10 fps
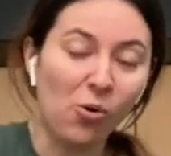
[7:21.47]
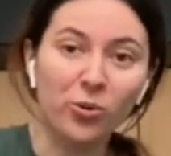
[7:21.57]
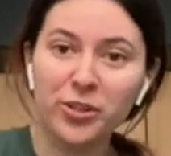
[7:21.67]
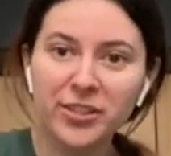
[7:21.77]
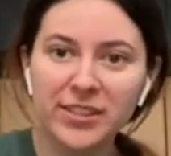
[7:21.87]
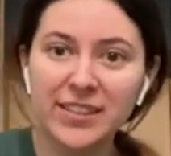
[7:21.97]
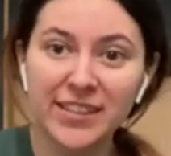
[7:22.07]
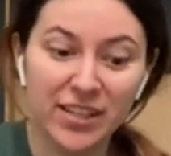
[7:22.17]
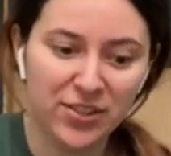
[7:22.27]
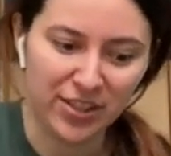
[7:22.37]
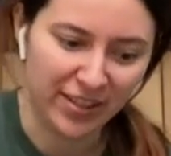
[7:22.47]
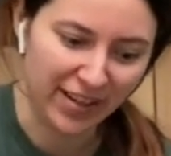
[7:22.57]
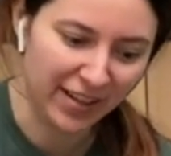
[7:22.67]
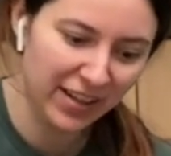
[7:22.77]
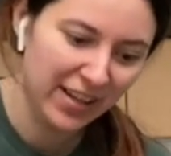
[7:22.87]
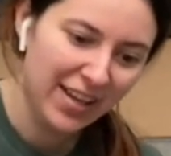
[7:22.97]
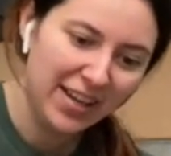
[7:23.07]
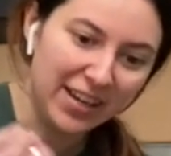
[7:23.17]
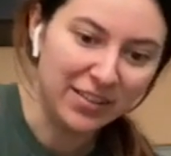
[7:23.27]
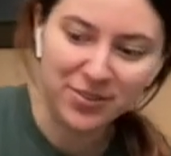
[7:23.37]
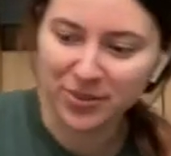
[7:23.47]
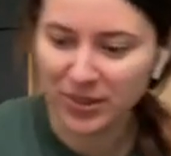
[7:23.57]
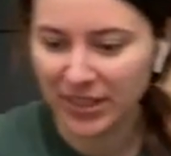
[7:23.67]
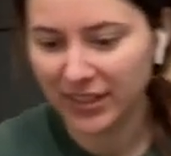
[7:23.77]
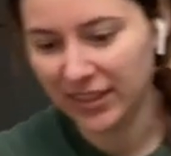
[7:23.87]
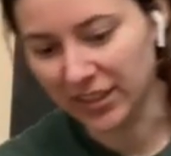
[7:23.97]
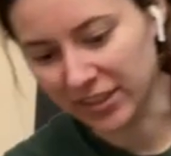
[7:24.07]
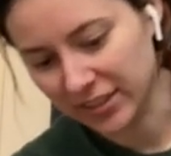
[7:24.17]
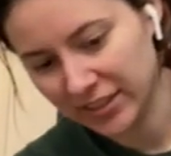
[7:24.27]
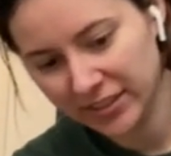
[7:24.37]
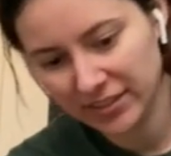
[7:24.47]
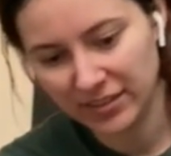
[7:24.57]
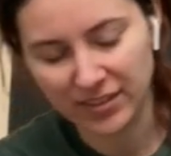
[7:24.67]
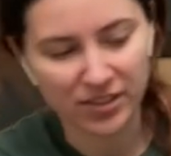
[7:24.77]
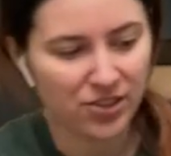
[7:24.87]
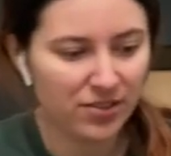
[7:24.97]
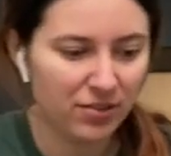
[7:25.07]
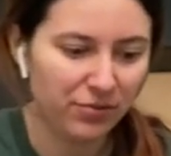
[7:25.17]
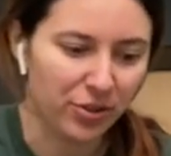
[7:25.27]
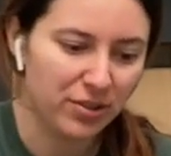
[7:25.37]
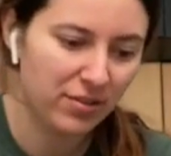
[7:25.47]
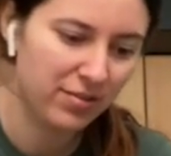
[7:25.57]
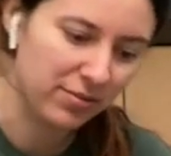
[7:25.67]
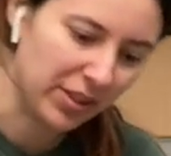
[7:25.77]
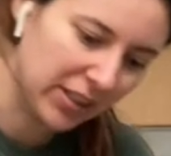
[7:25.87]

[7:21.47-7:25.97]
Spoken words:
ordered it yesterday, and it's already here. These are just the first three